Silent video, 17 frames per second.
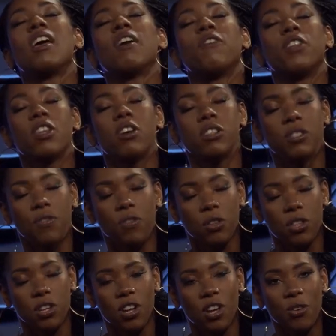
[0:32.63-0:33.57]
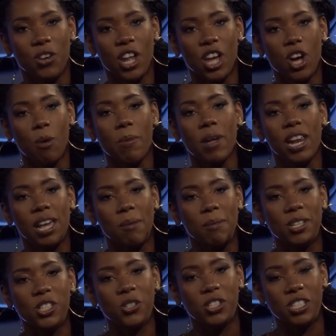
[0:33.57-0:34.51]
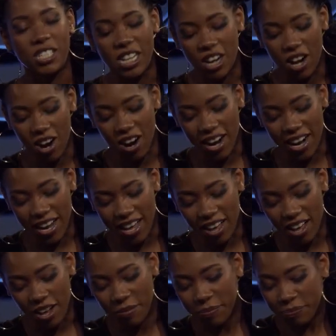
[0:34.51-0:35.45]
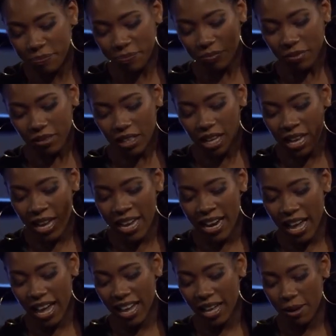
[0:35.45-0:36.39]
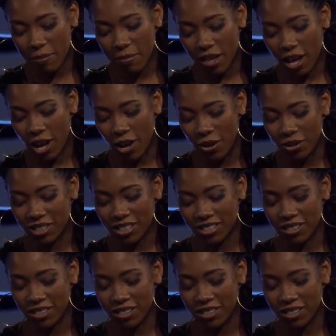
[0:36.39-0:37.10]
For those of you that don't know, my name is Krystina Arielle, and I am the host